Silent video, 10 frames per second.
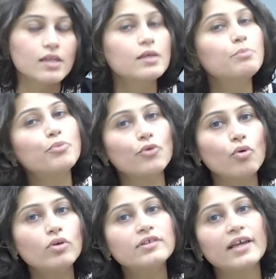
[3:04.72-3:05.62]
the
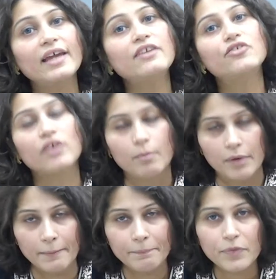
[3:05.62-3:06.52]
prose and
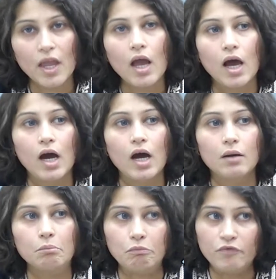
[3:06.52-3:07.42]
drama.
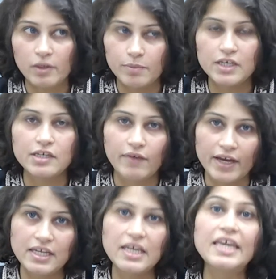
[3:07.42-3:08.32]
We'll be
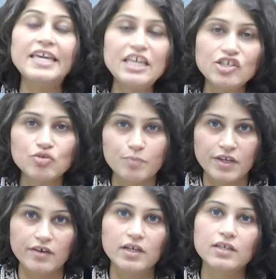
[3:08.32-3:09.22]
dividing each
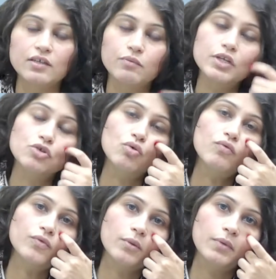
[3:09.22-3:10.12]
period that we do
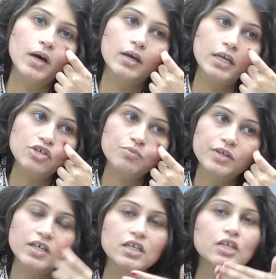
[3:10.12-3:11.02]
from each
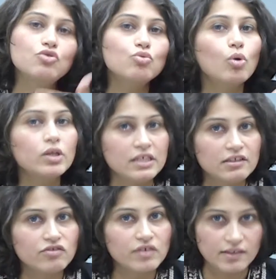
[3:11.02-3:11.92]
period into these
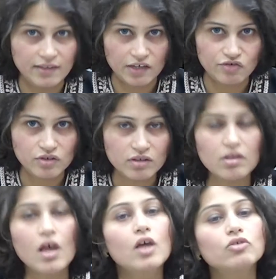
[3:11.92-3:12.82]
three sections.
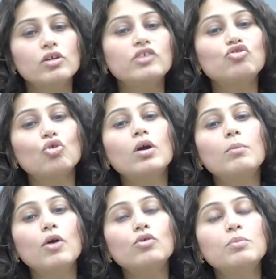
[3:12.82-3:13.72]
So let's talk
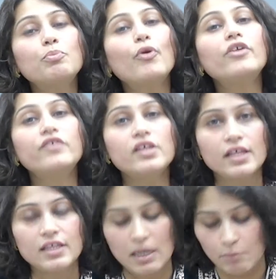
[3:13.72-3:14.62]
about the poetry
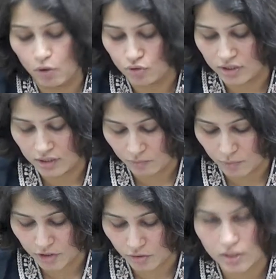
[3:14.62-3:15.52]
that came out in this
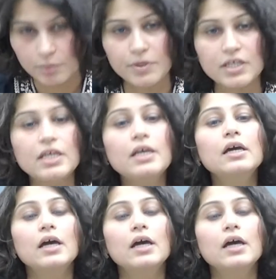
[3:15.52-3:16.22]
particular period.